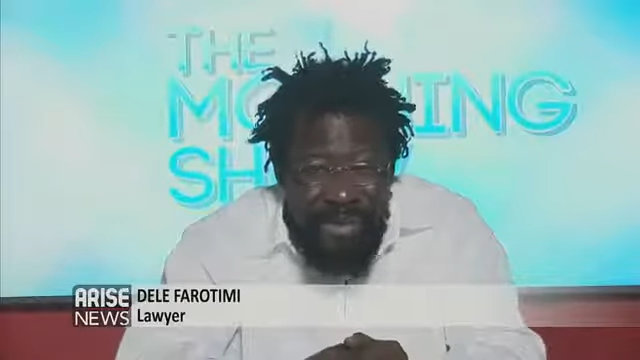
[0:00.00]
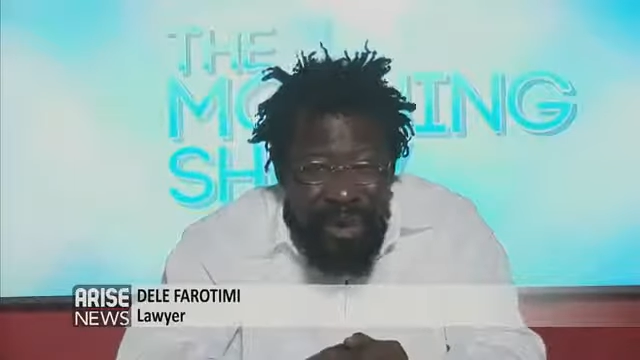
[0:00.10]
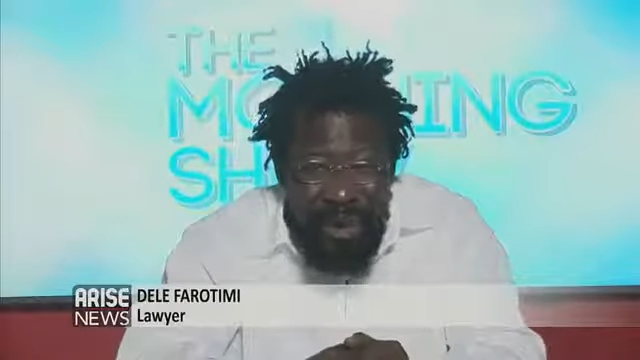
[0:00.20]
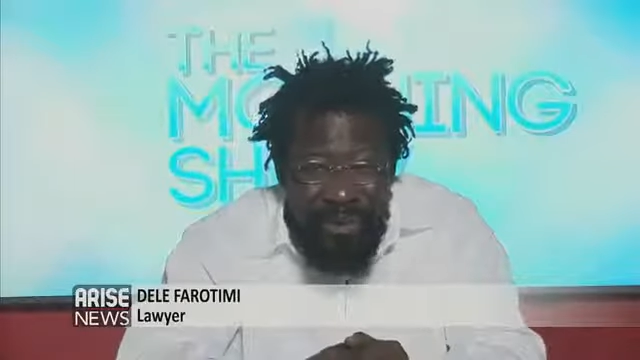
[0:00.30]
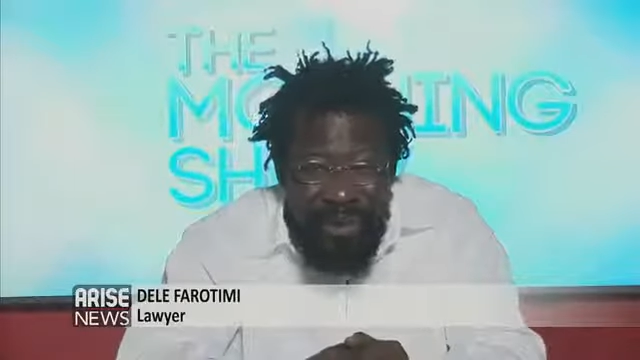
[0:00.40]

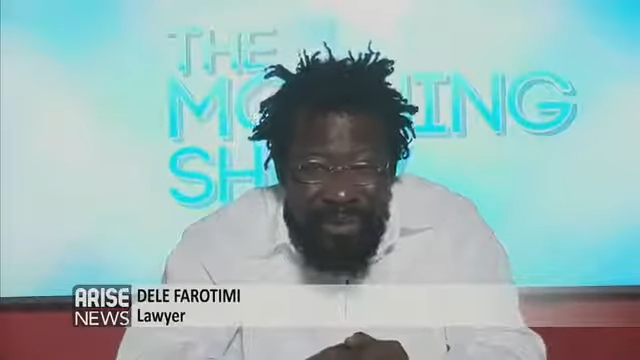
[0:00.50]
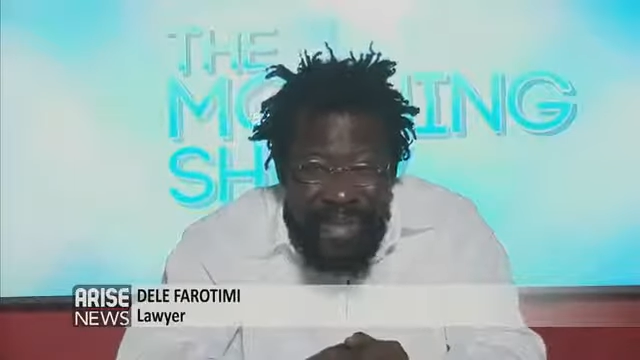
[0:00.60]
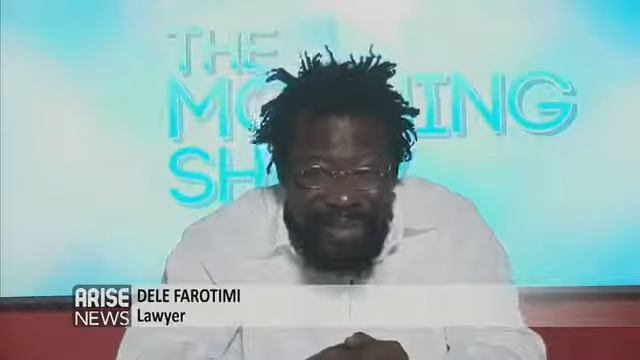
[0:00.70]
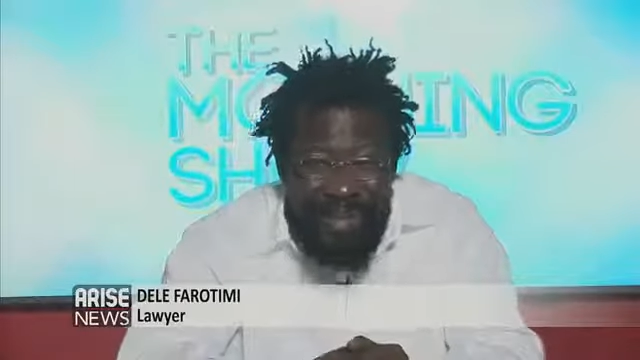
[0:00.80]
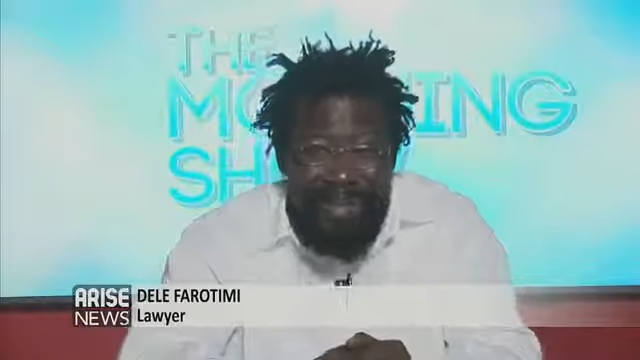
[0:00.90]
income
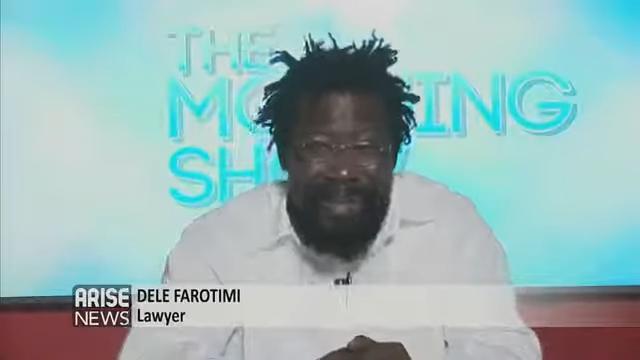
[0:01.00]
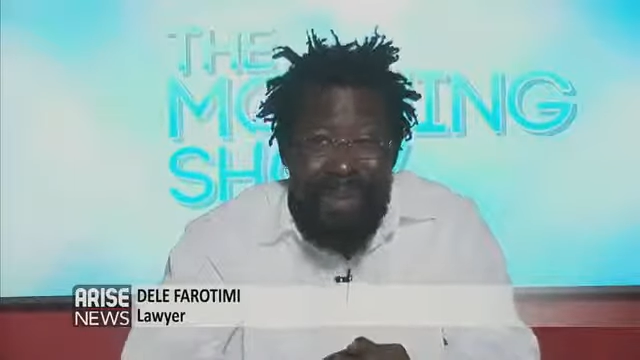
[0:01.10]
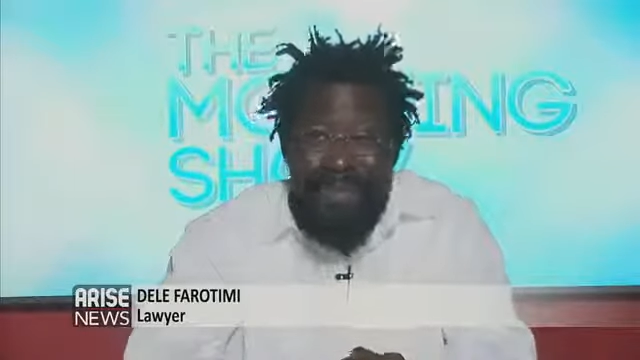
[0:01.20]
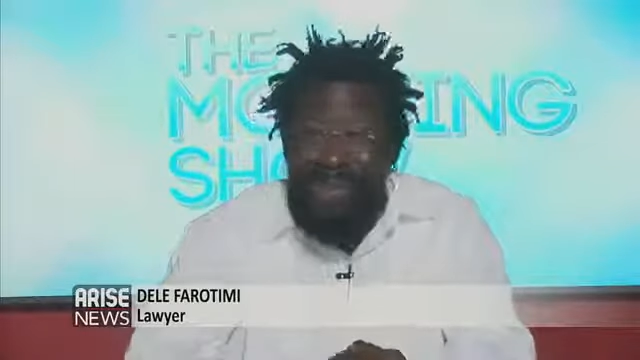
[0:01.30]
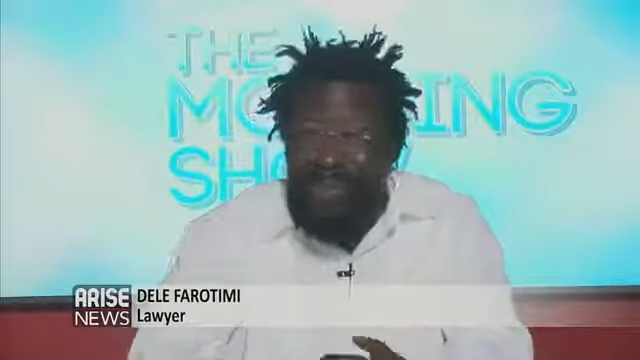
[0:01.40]
educating
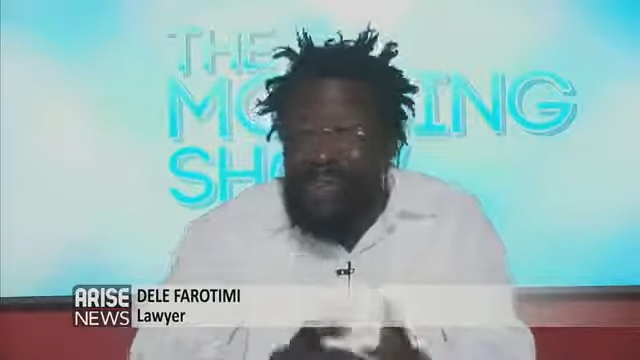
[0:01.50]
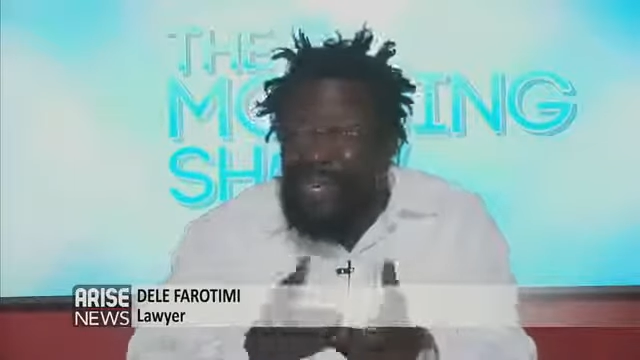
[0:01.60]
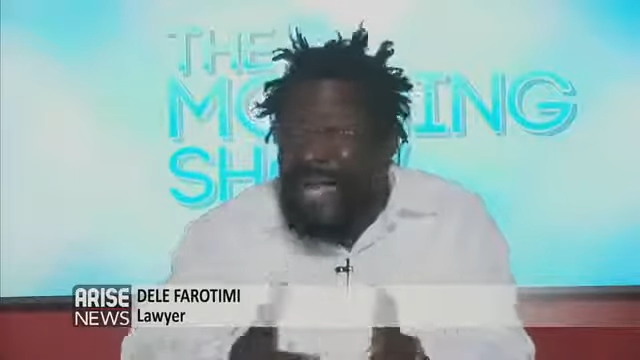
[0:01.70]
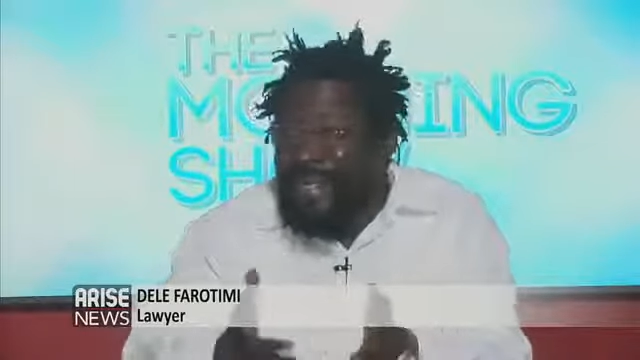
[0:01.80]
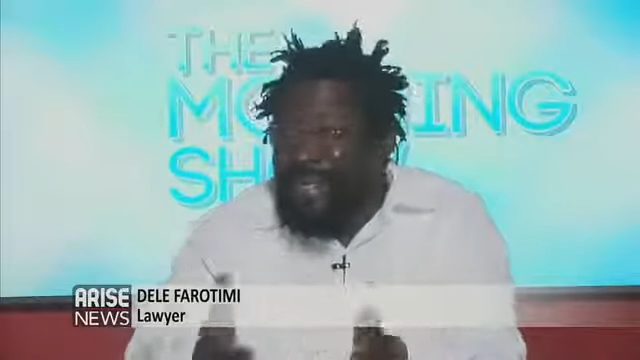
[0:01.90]
me because the
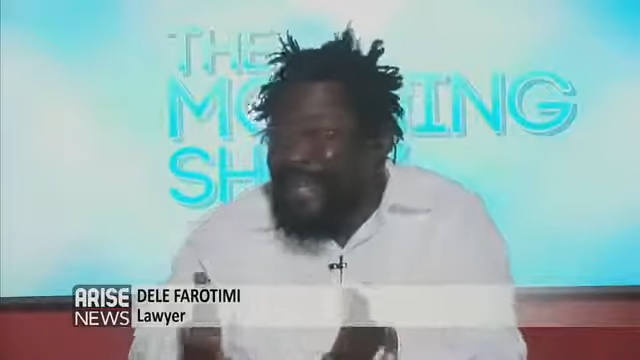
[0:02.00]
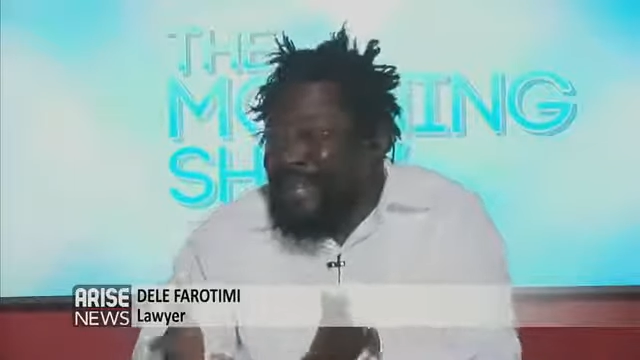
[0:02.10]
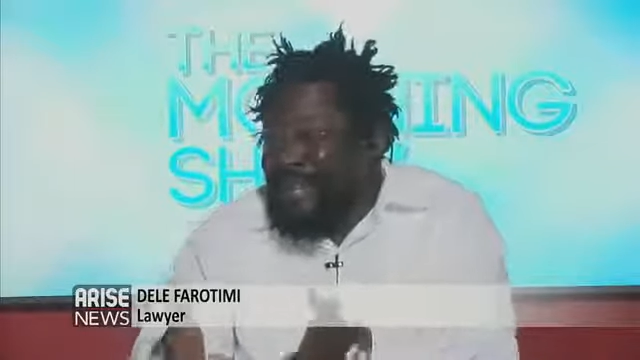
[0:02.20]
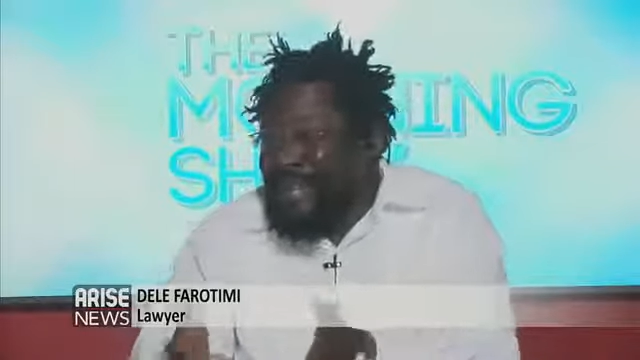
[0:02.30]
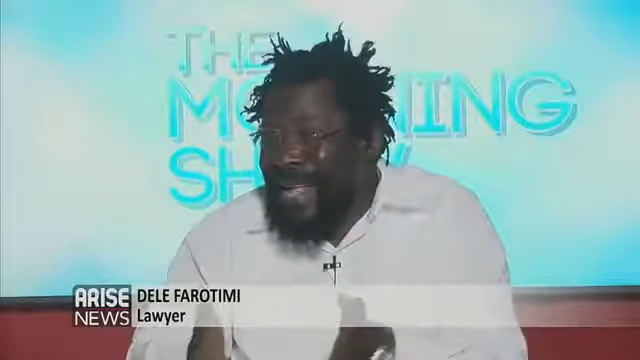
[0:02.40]
Nigerian state